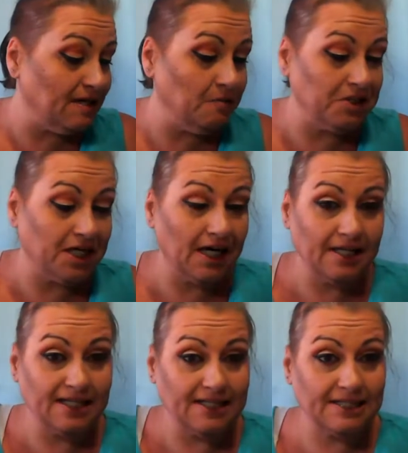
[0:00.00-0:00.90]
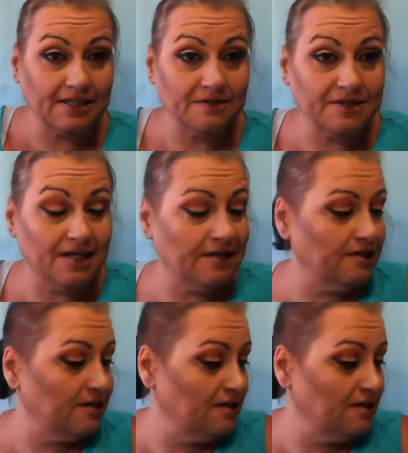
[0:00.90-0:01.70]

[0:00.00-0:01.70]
I wish I had that skill set.